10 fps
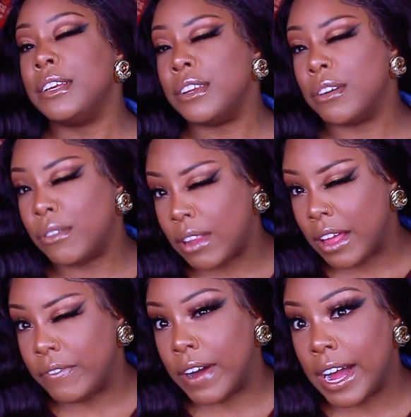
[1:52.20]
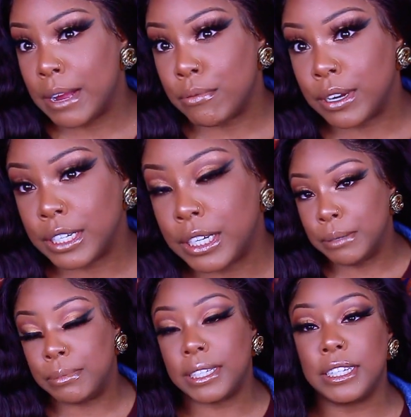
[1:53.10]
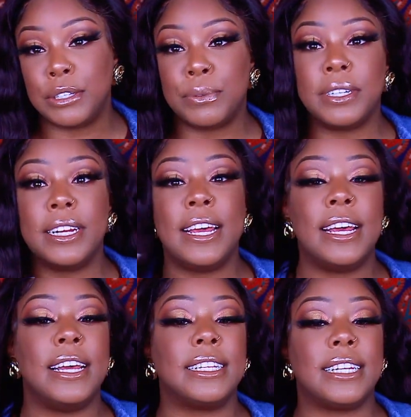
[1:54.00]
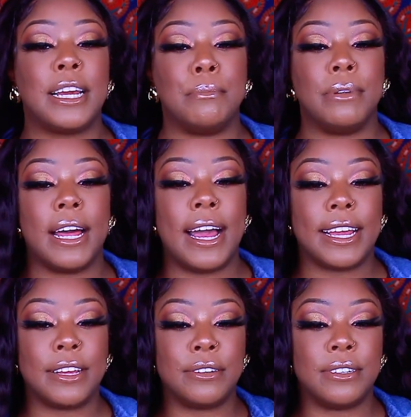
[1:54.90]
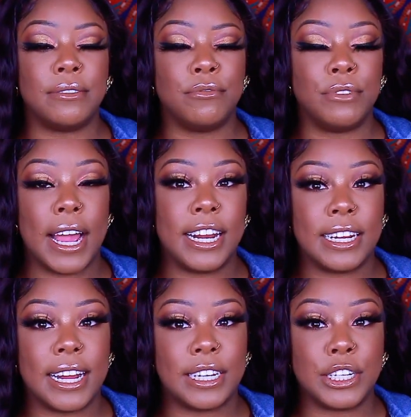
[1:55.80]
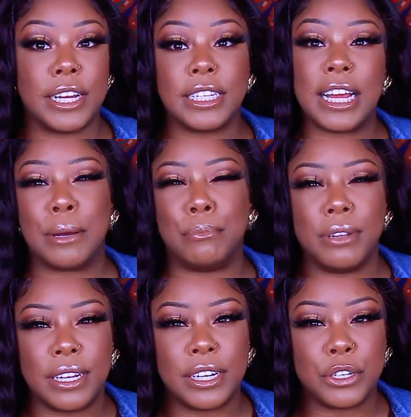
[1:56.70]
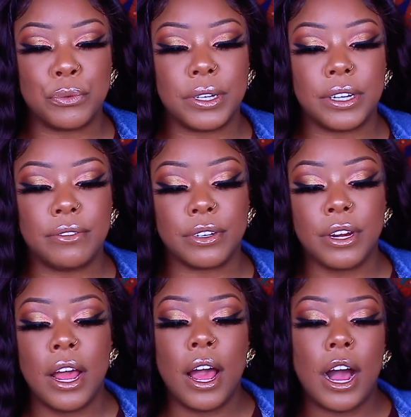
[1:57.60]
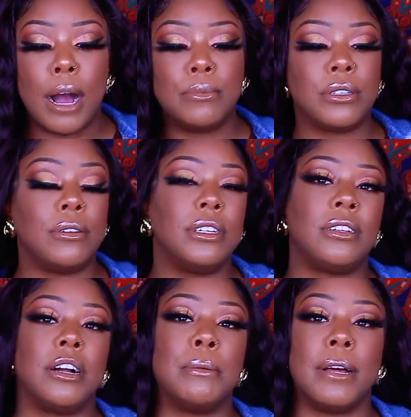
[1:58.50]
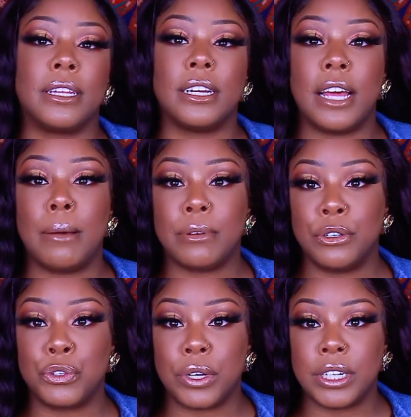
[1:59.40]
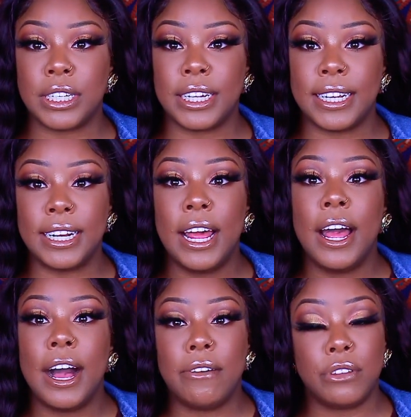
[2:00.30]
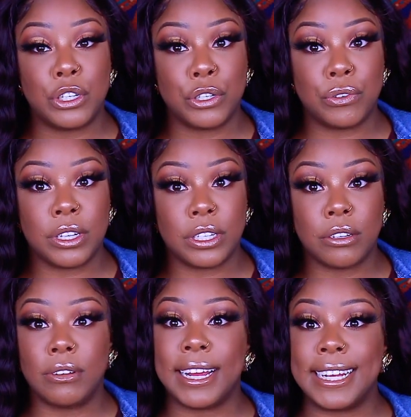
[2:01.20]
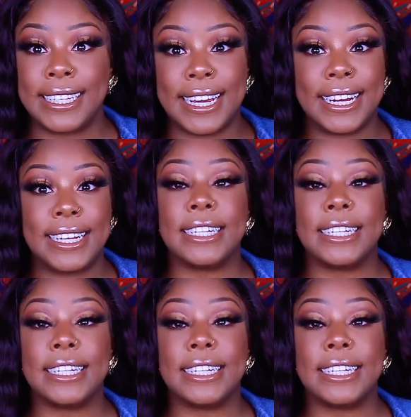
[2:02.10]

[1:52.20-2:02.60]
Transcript: you know, like vibrant, but this one, it's like black and 99J. It's like a blend or whatever. So let's talk about the cap construction of this unit. So like I said, it